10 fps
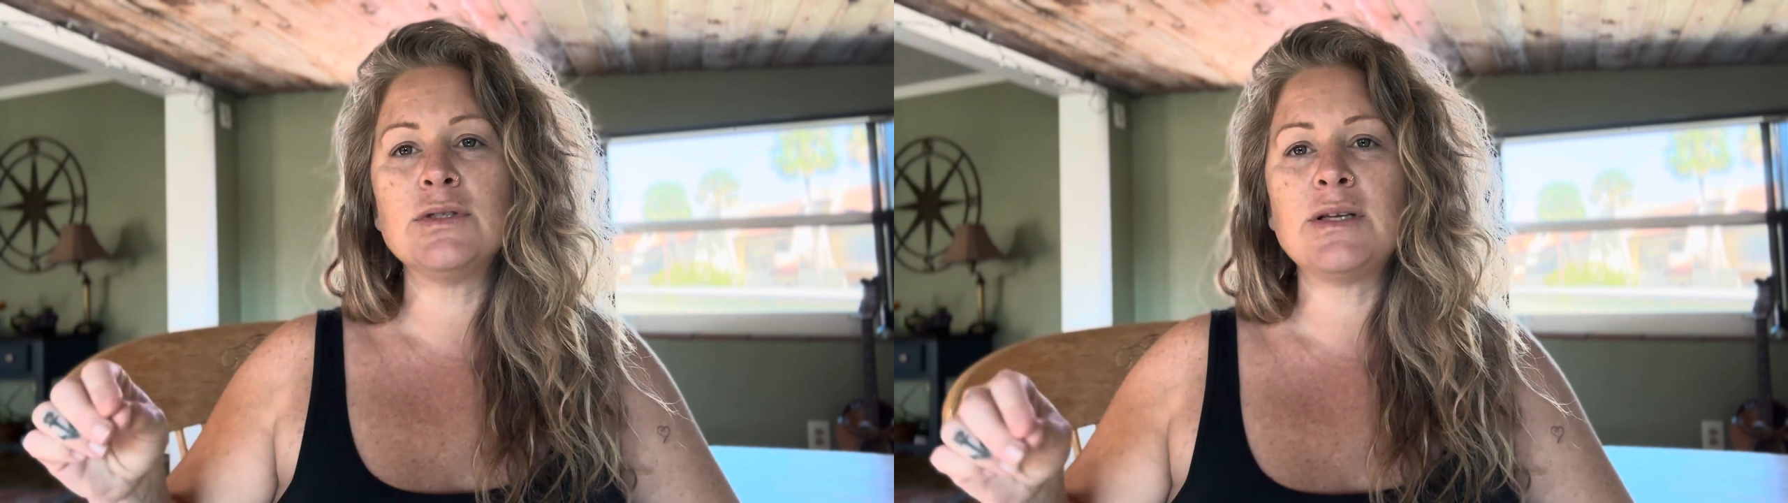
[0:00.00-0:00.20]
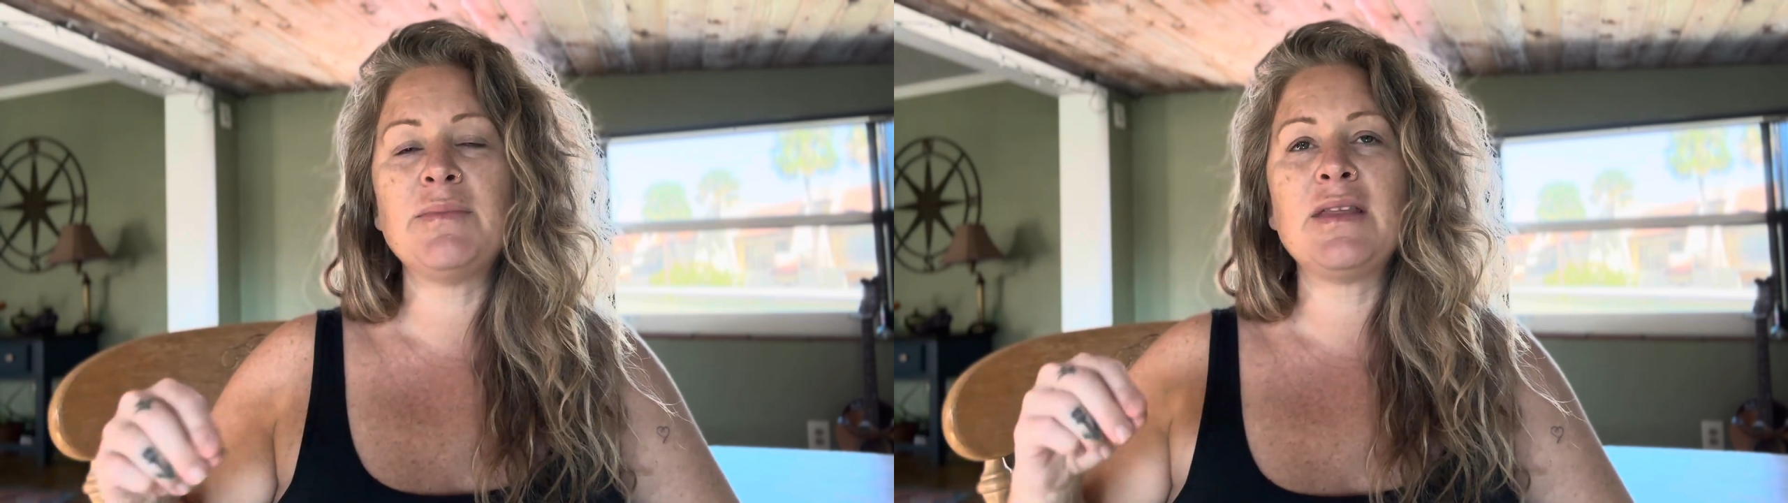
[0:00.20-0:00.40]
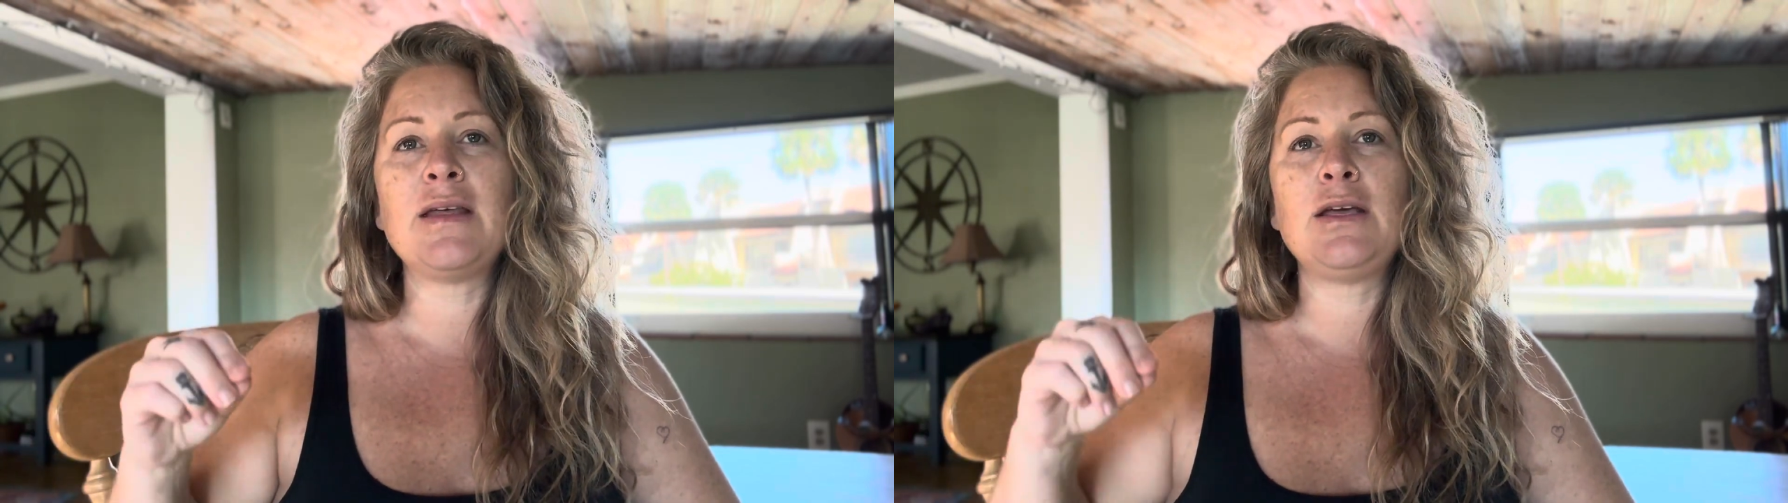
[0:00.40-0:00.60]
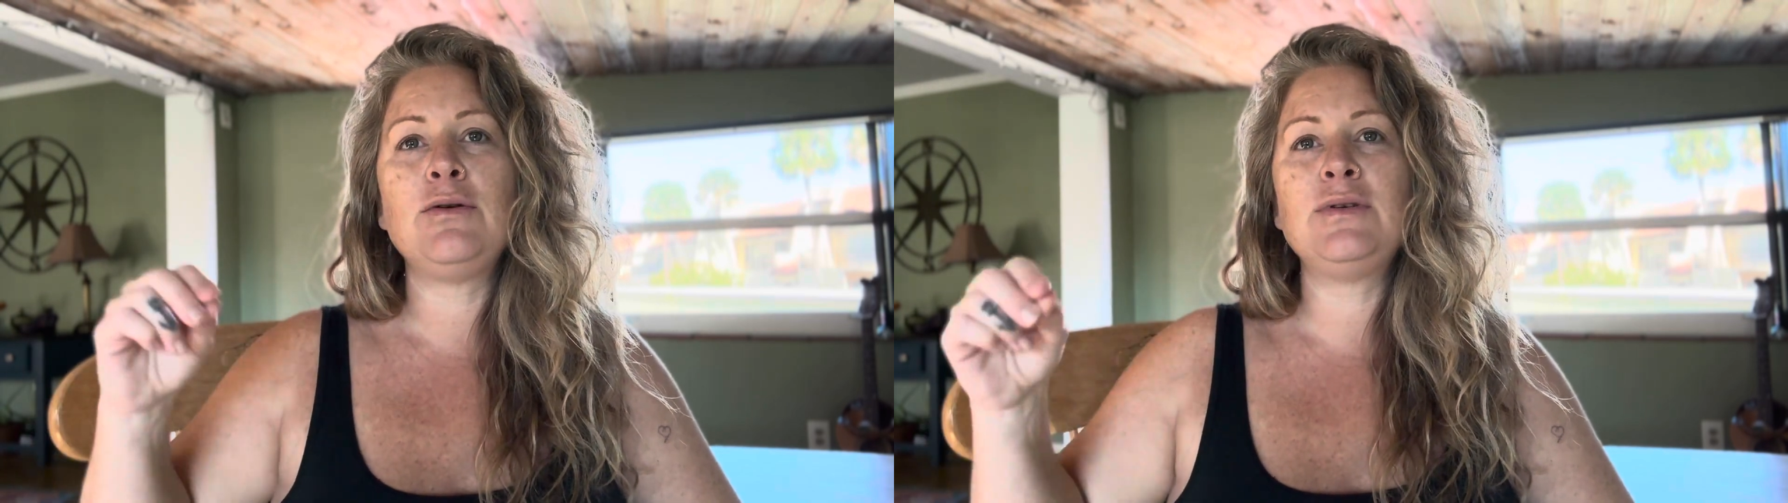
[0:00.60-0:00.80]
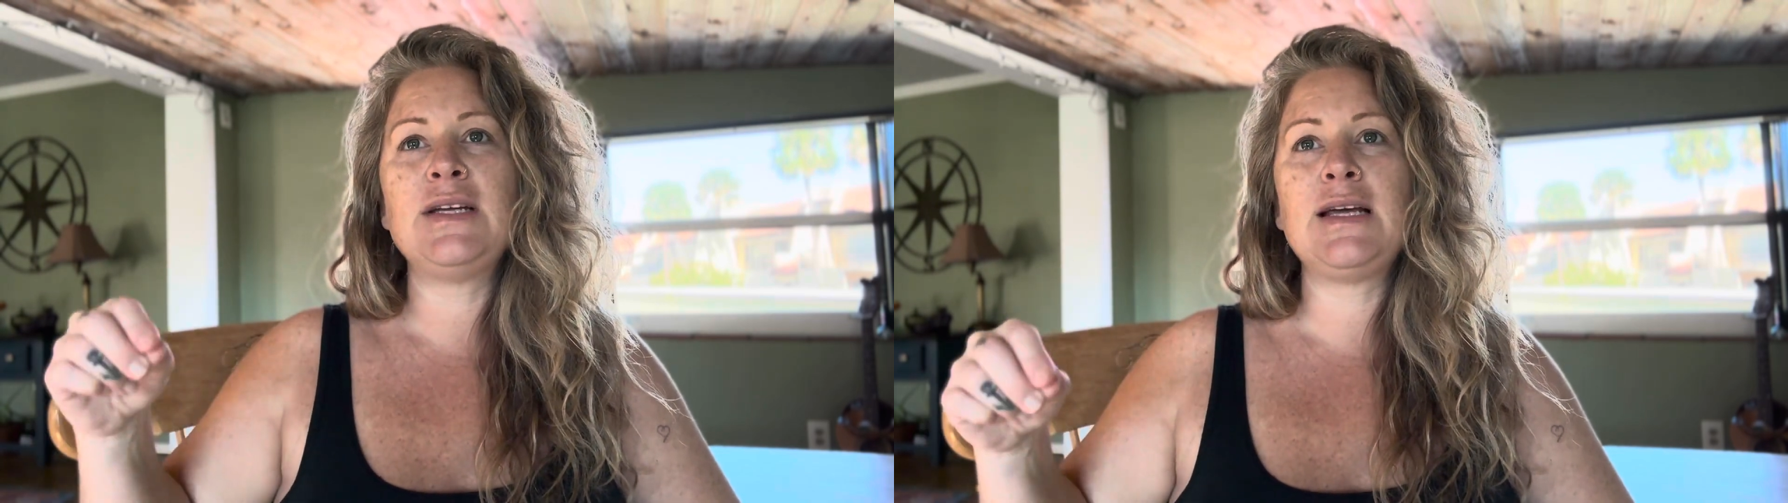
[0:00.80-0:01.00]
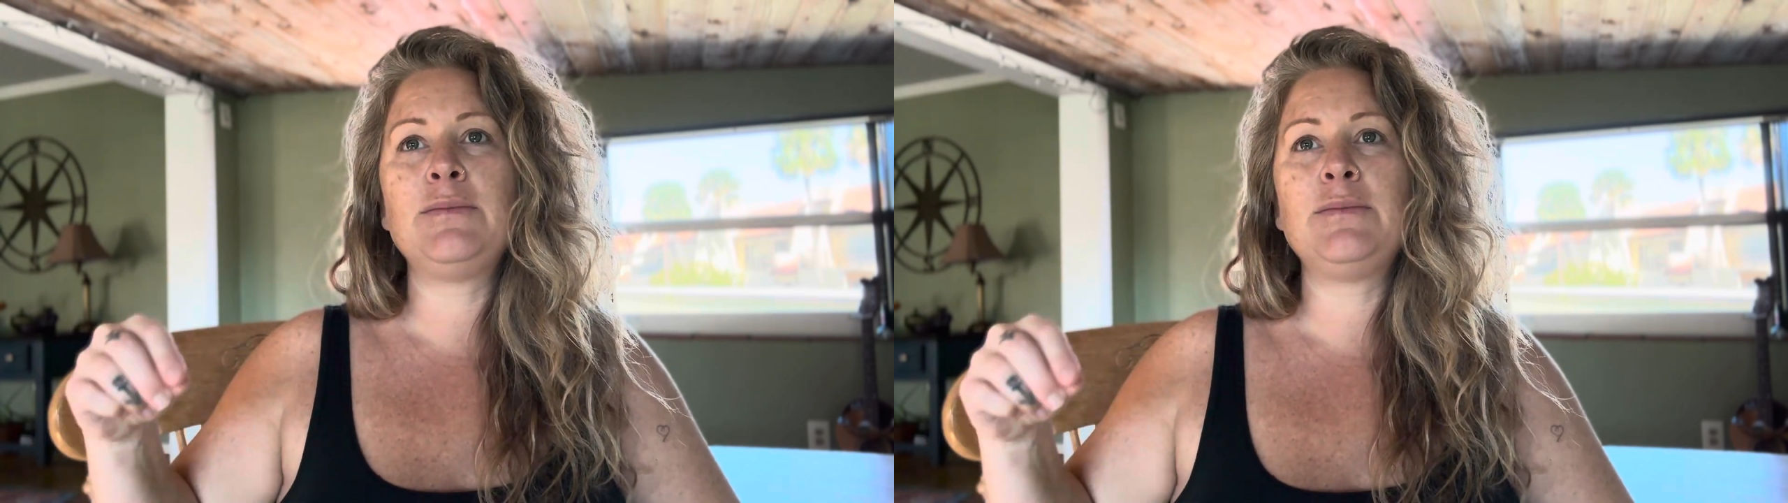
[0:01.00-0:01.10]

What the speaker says: something that you did